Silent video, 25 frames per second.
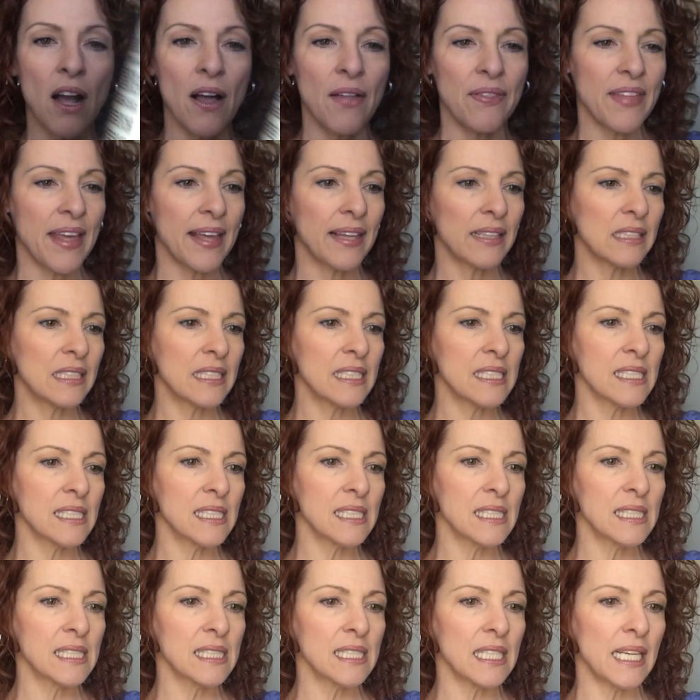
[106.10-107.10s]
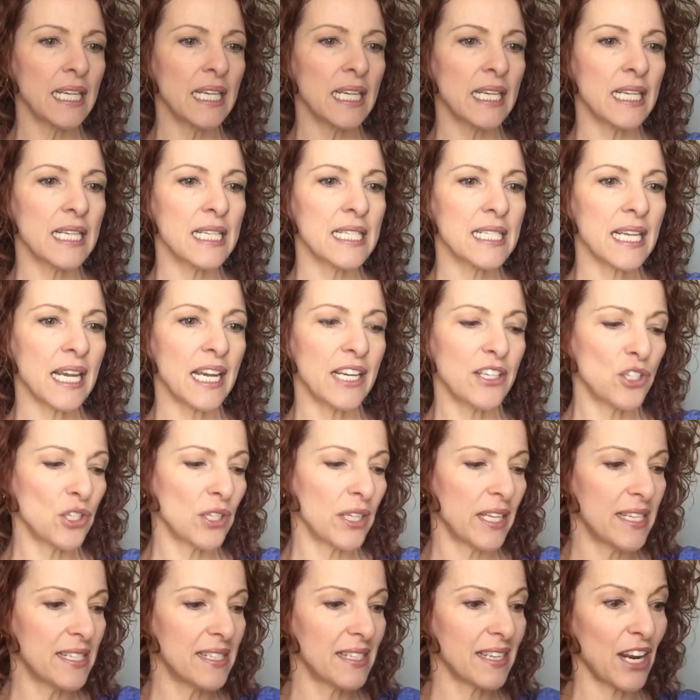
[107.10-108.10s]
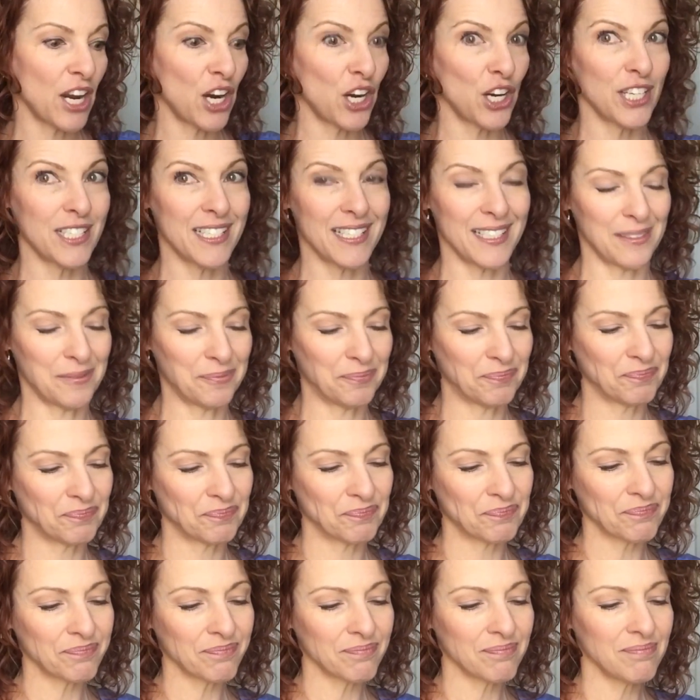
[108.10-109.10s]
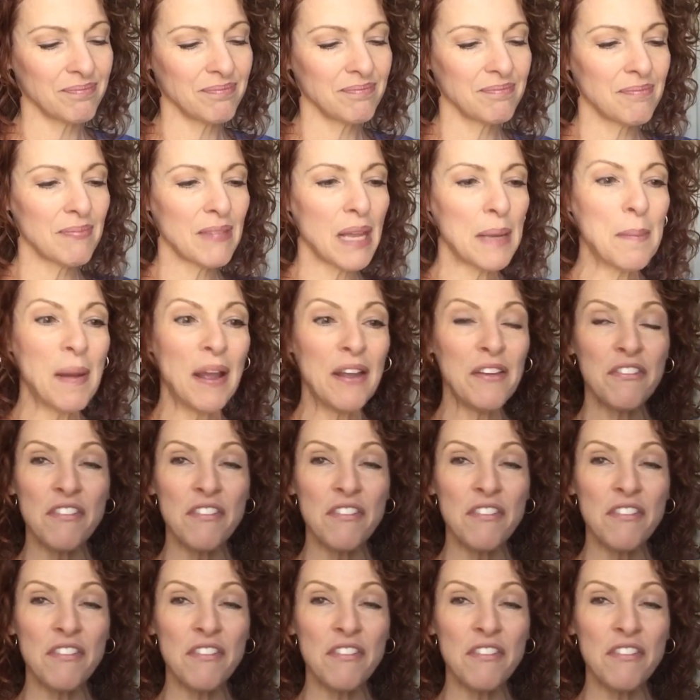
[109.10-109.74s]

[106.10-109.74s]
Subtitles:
on that list. It is hydrolyzed keratin. My